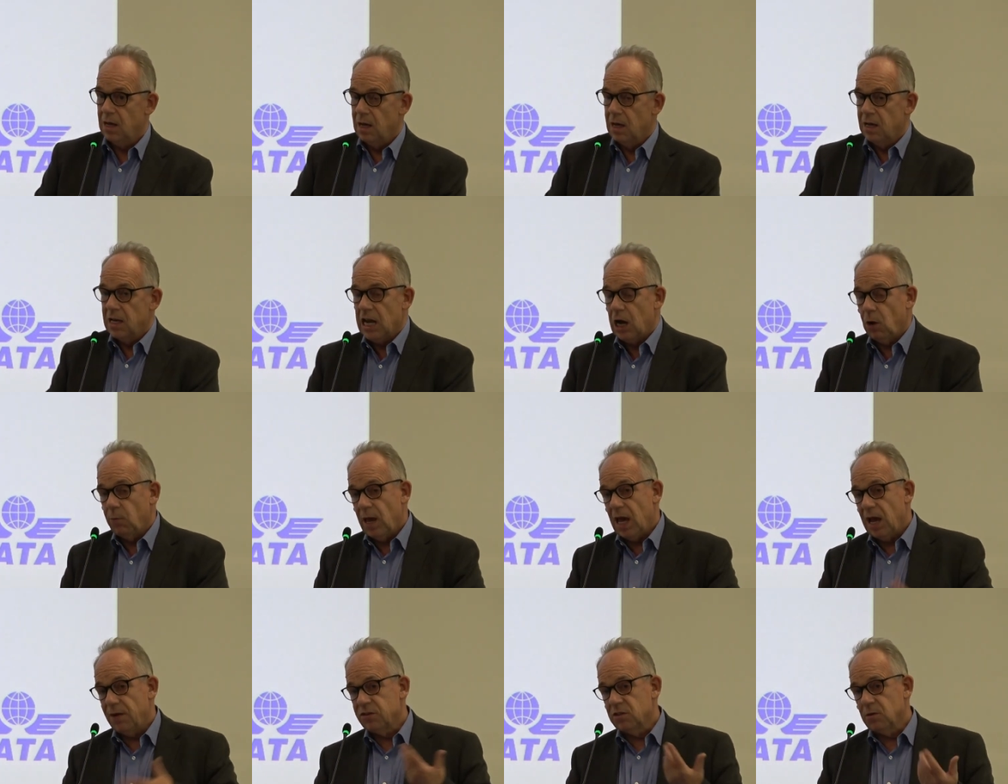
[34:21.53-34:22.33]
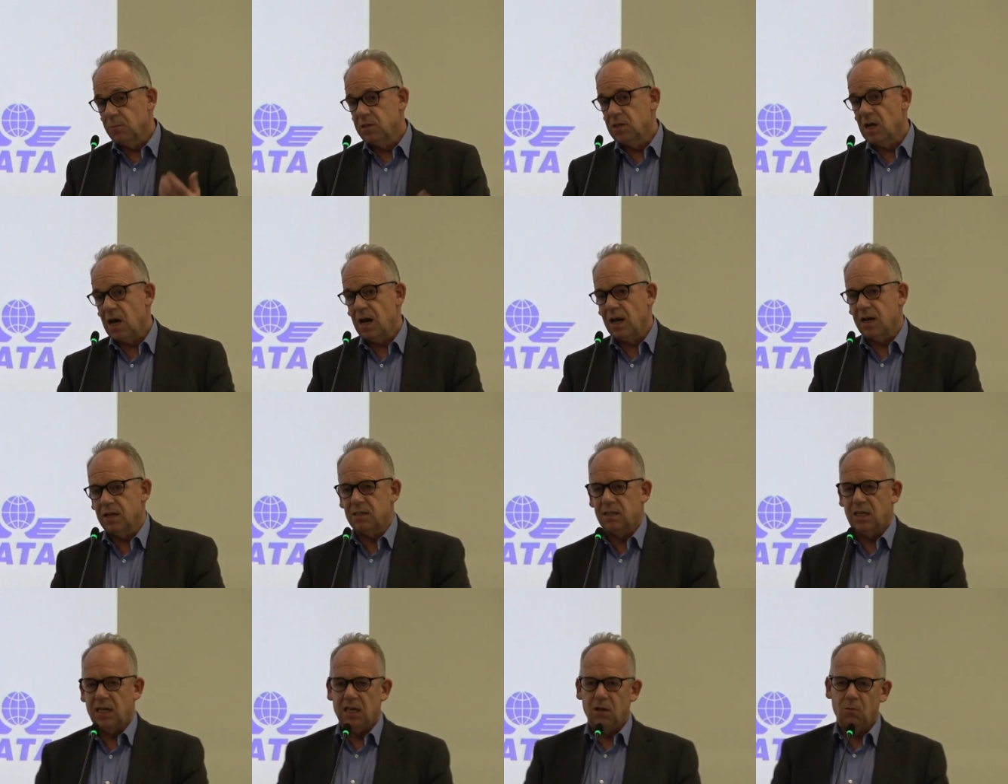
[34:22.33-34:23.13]
Now, we have some targets
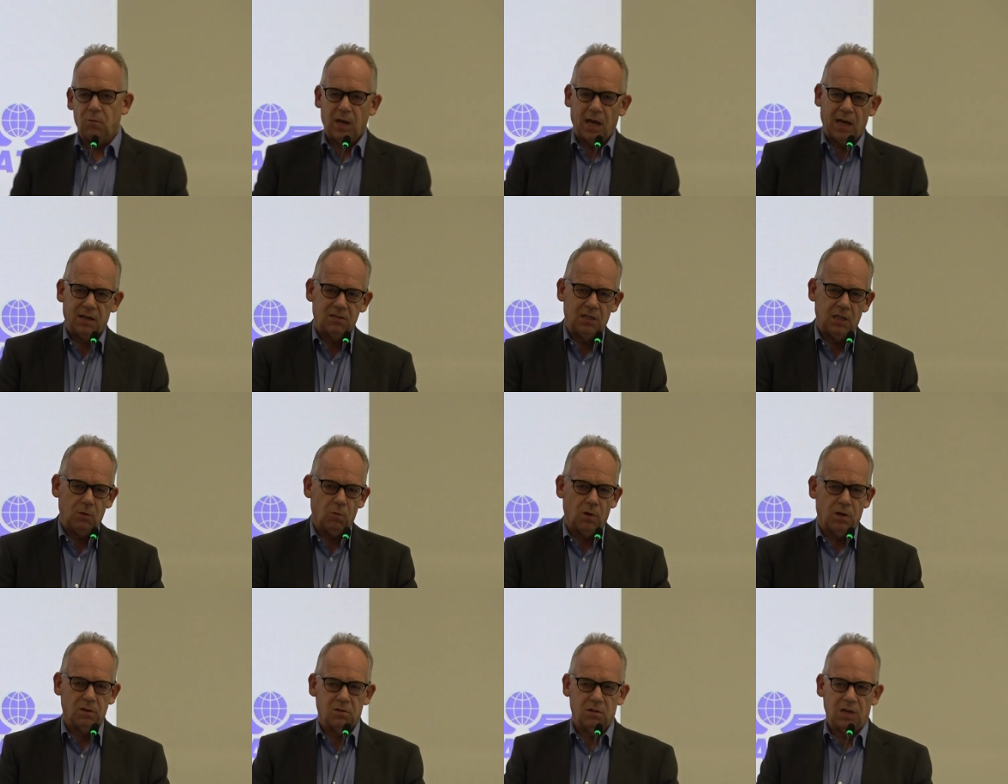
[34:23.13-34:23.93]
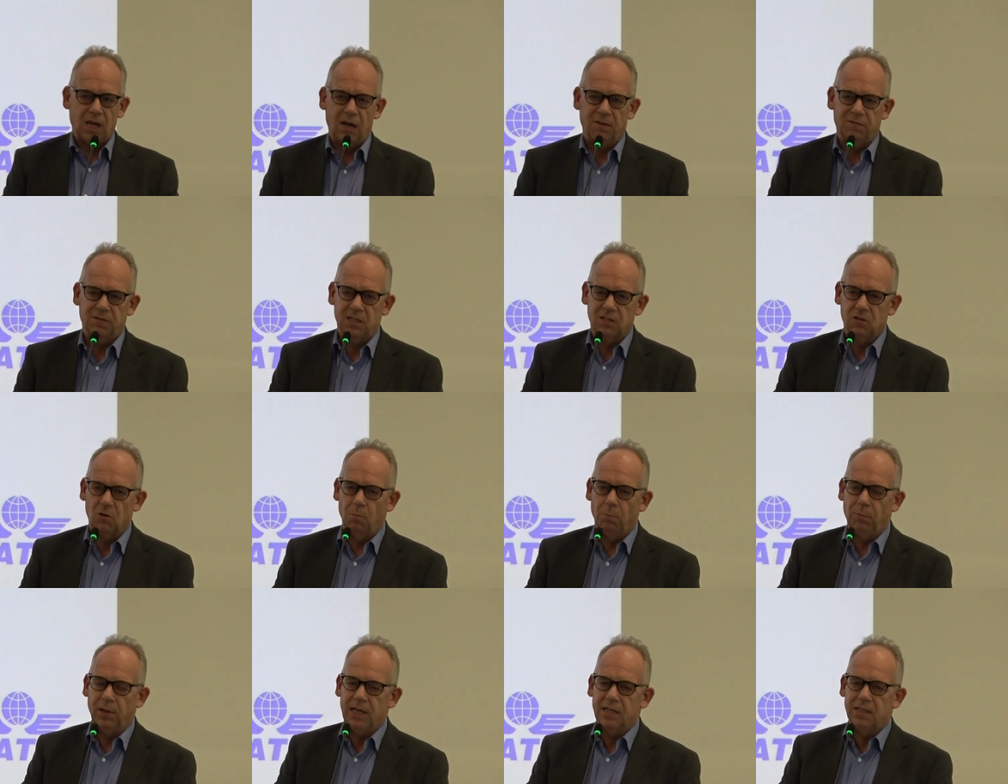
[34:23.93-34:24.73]
here. We actually want to have this
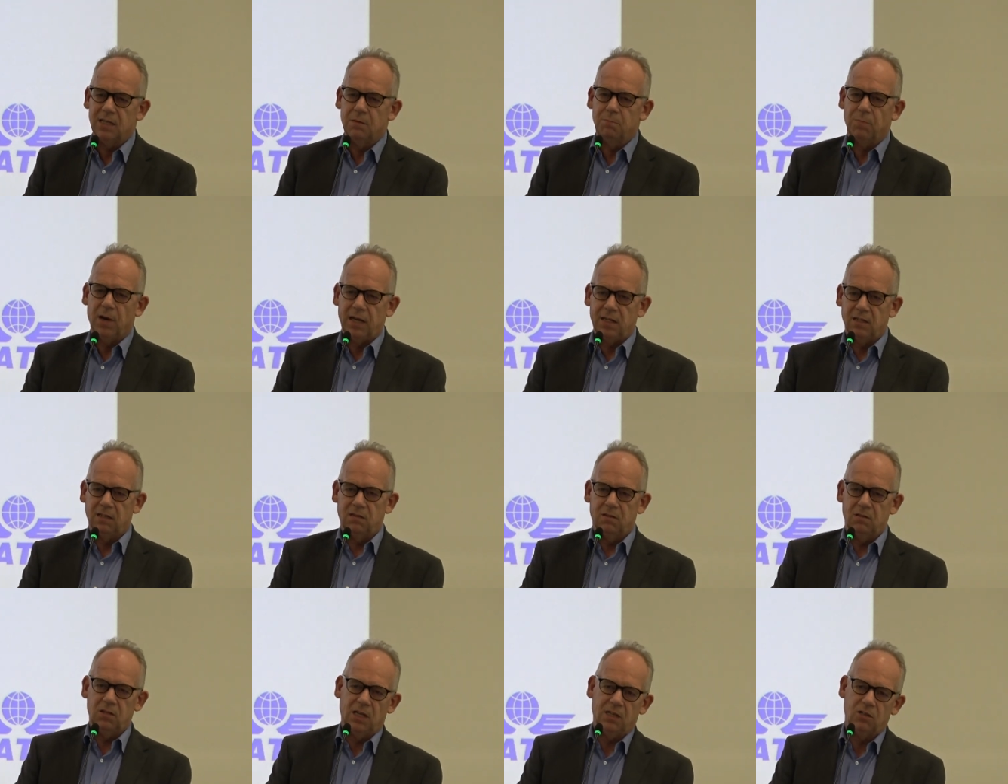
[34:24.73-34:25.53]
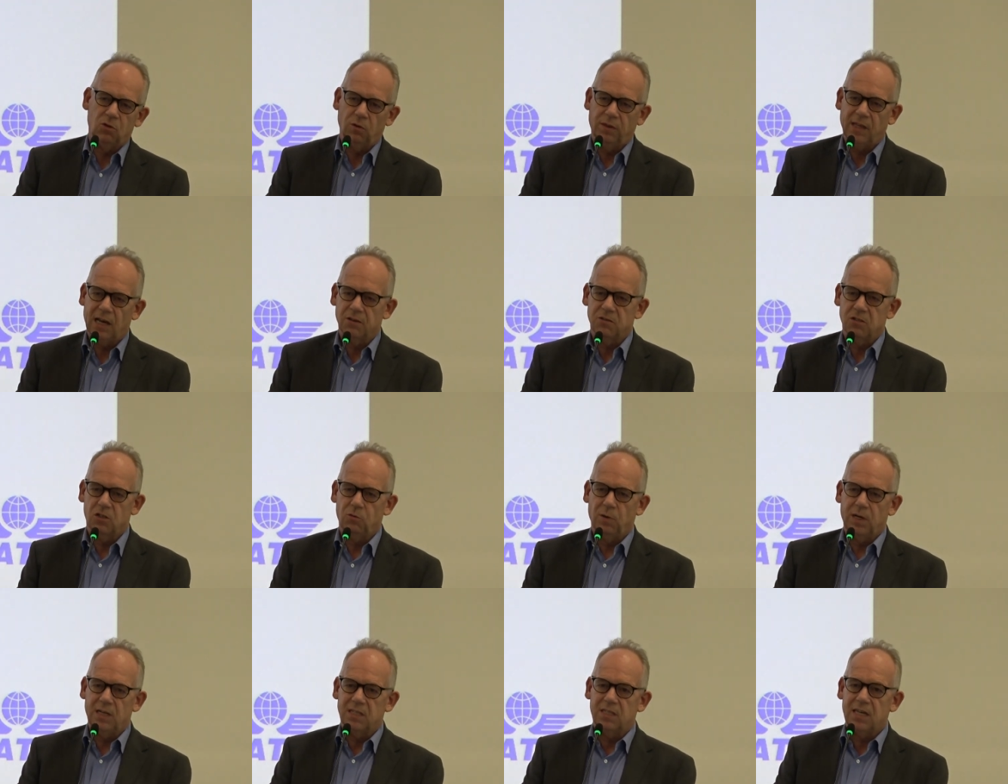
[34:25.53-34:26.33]
completed by year
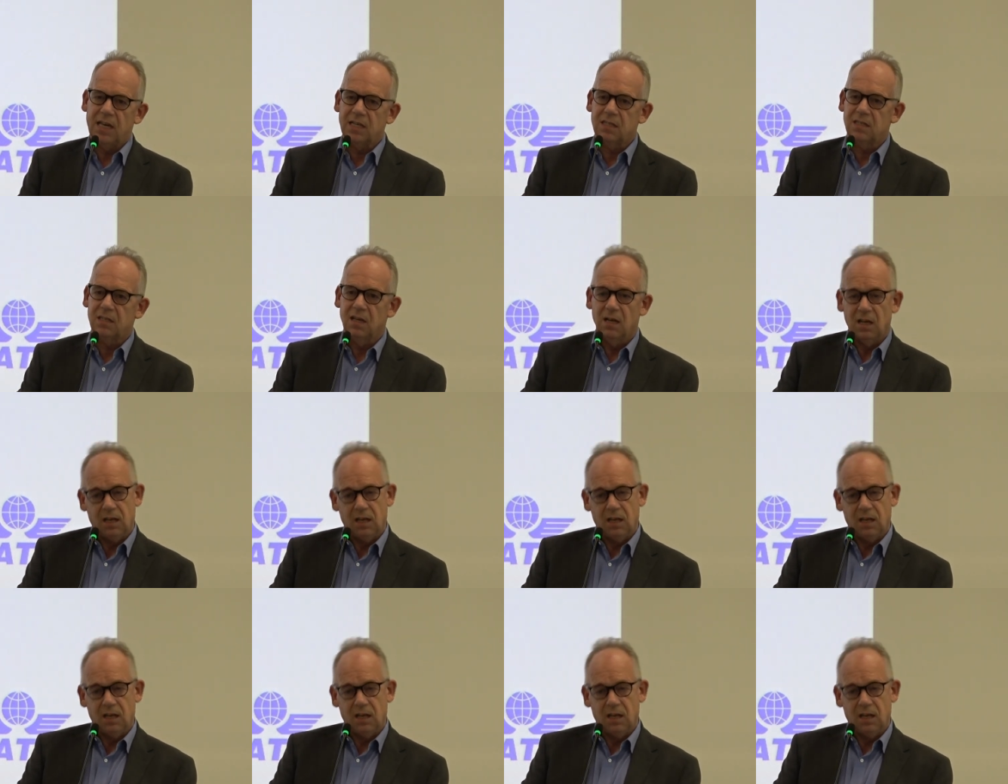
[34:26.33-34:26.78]
2026.